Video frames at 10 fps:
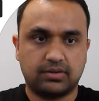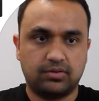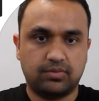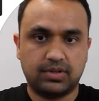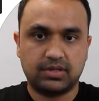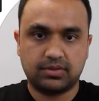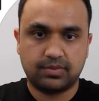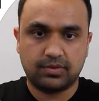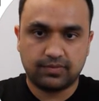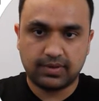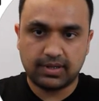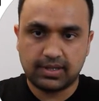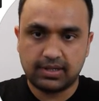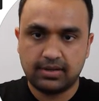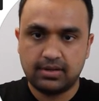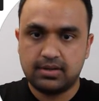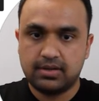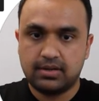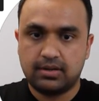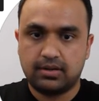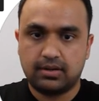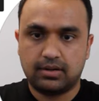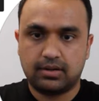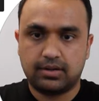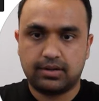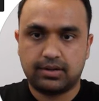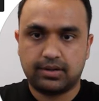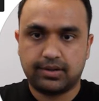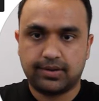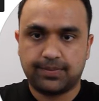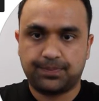business profile, or one